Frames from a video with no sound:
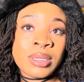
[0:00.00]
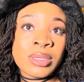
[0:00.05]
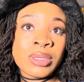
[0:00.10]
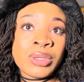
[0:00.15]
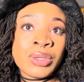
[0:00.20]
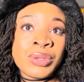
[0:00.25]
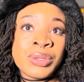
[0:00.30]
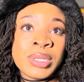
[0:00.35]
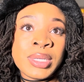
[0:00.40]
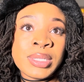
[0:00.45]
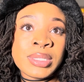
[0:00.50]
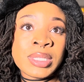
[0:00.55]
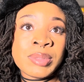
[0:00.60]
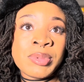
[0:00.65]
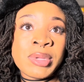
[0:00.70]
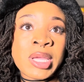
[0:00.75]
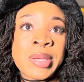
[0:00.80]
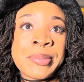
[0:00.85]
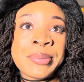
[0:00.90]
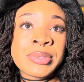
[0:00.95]
you need
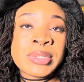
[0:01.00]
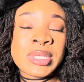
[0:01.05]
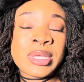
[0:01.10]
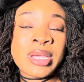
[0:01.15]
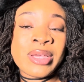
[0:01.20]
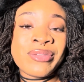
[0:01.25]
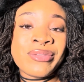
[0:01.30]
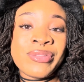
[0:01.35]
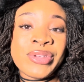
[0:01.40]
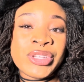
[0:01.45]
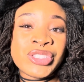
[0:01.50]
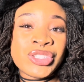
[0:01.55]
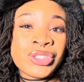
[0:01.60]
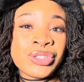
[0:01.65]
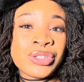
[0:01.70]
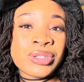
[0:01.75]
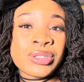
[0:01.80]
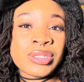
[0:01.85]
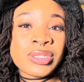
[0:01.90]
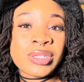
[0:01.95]
to be able to
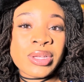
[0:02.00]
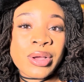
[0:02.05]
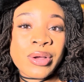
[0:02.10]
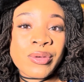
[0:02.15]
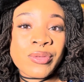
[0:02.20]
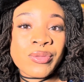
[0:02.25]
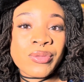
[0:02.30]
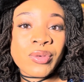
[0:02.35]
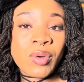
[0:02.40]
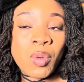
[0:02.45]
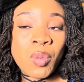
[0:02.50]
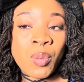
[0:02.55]
envision yourself